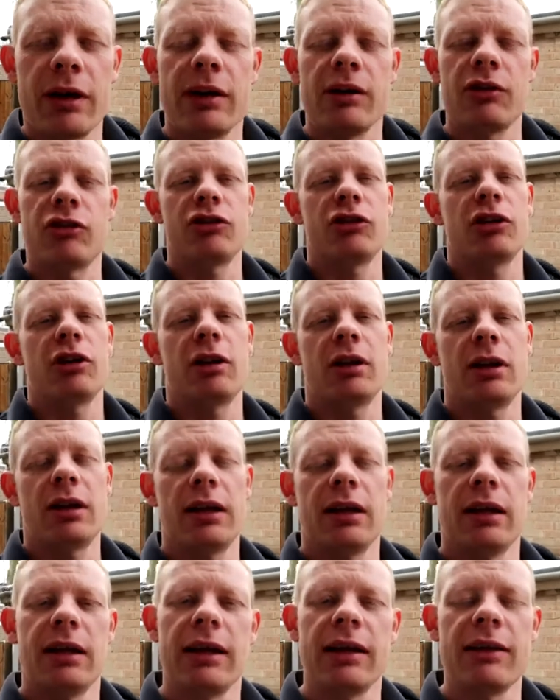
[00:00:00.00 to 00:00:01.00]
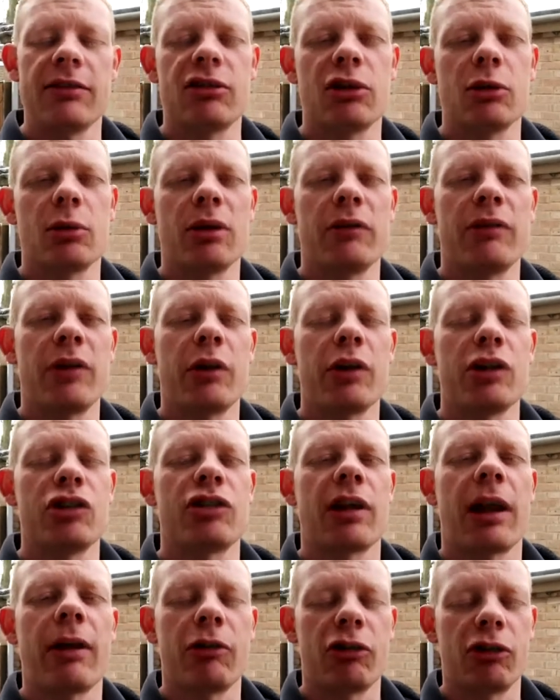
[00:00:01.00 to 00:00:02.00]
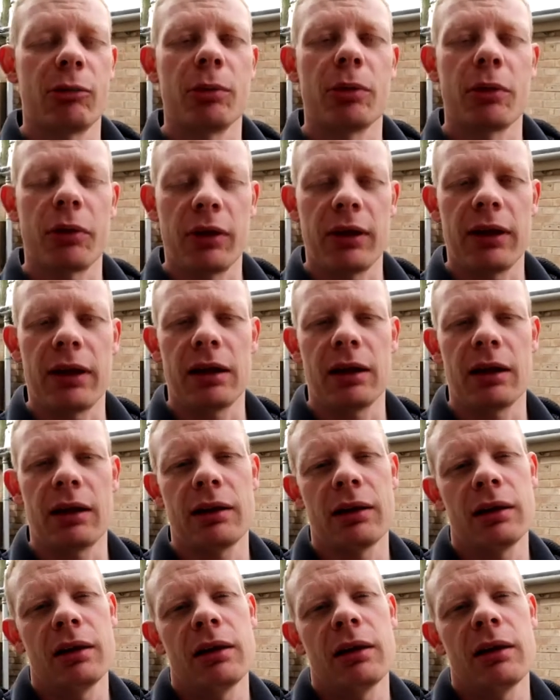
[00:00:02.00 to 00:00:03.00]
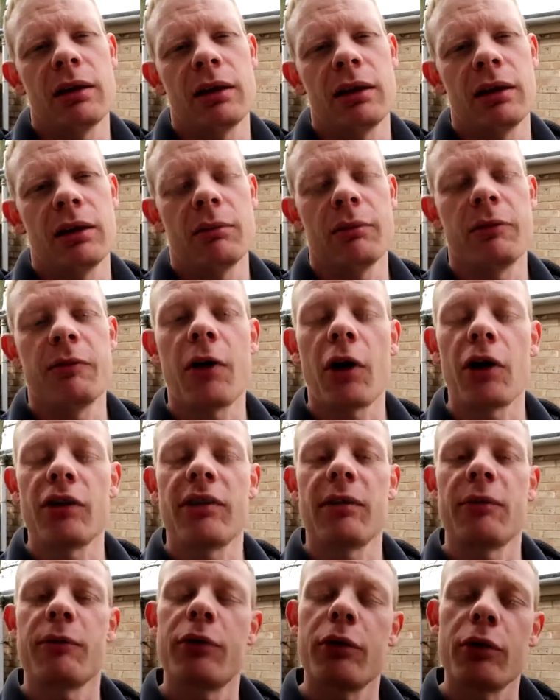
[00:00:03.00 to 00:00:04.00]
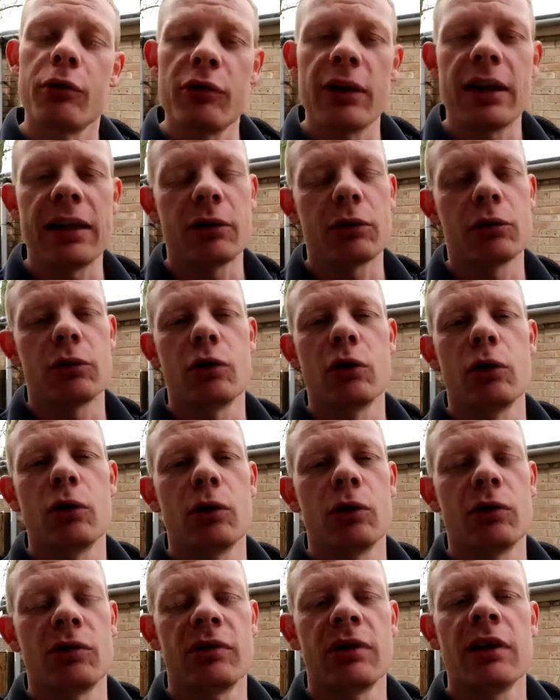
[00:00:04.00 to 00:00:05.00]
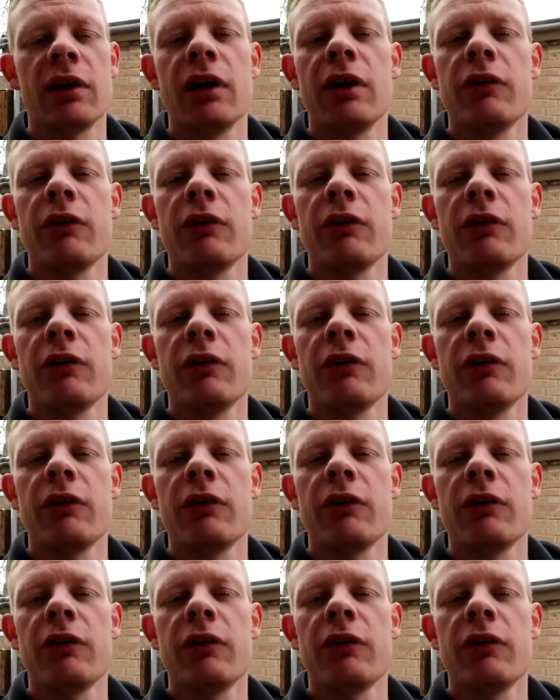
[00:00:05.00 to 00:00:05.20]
in his journey. He's doing a very charitable thing, fighting for a really good cause.